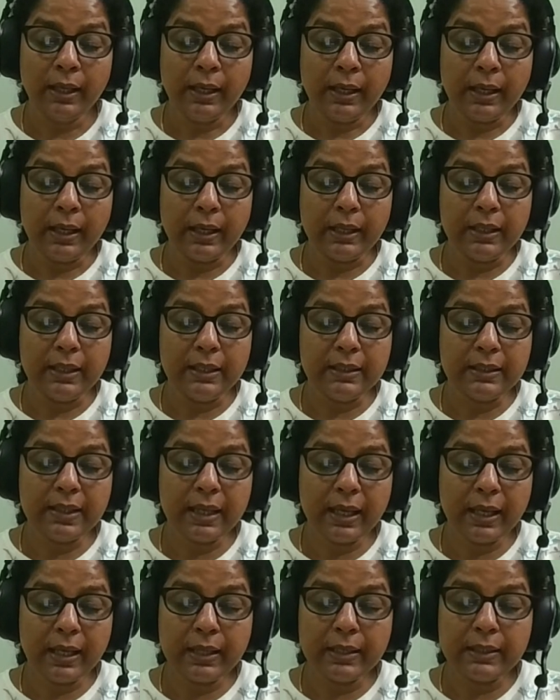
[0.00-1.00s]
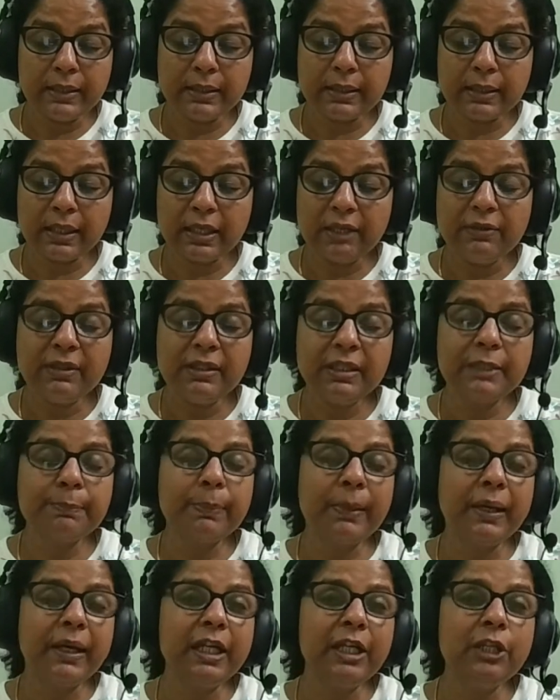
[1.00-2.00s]
And he says, in
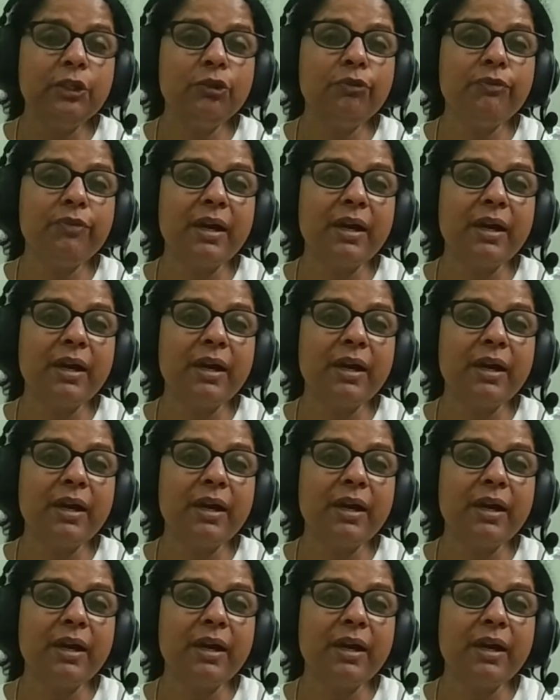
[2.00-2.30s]
spite of